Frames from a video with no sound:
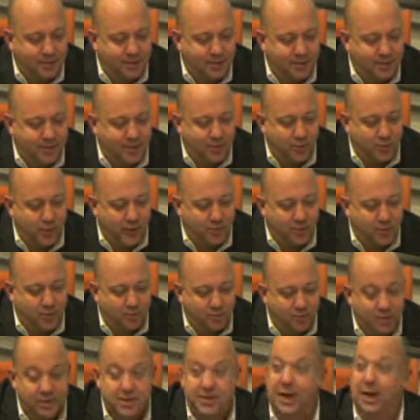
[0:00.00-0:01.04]
situation
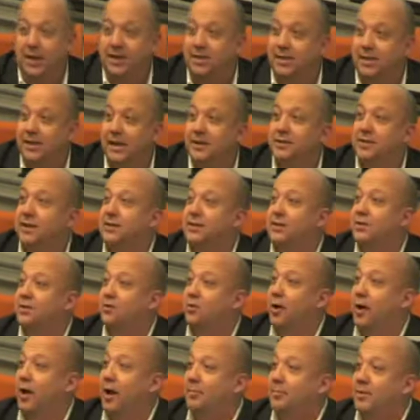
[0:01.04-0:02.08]
precisely as I
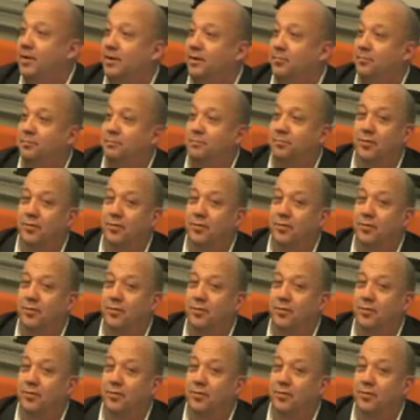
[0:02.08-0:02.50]
described in a